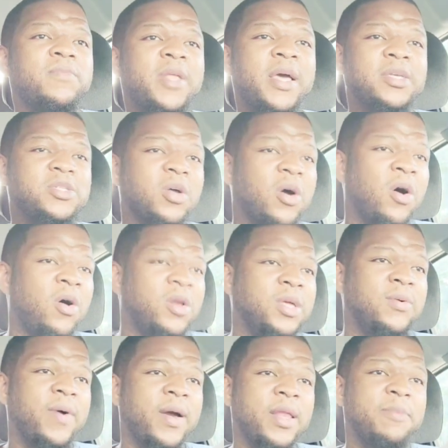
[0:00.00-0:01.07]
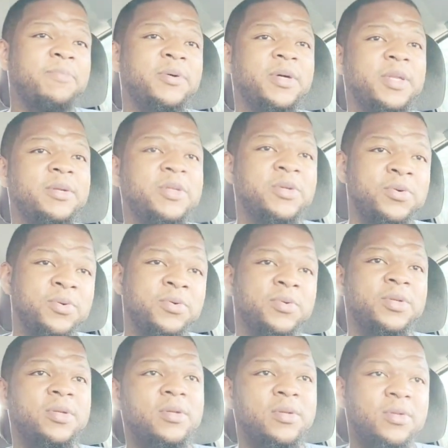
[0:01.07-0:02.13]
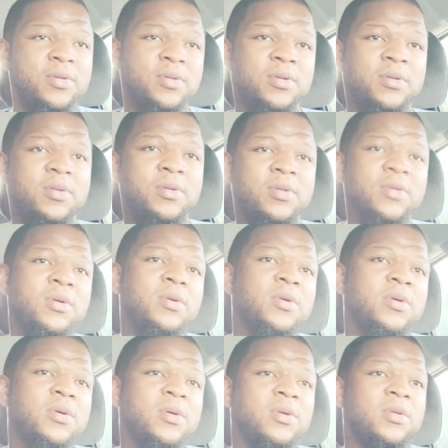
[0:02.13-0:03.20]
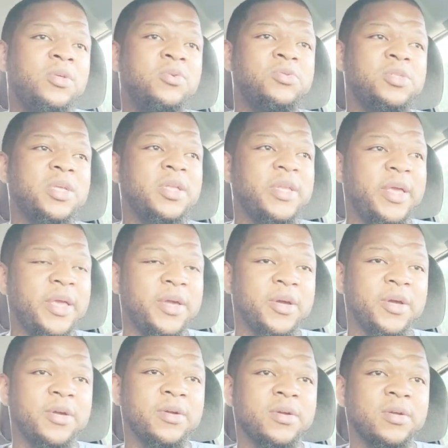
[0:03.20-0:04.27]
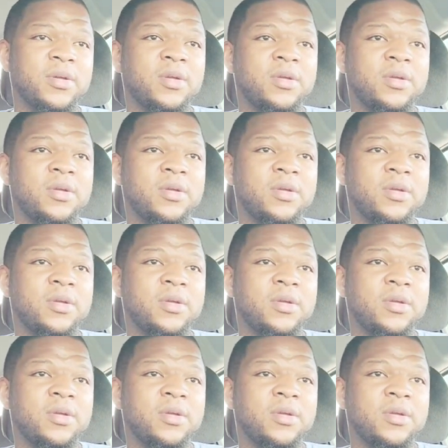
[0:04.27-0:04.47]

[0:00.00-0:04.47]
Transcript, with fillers: That's the only way to put it, dude. You sitting here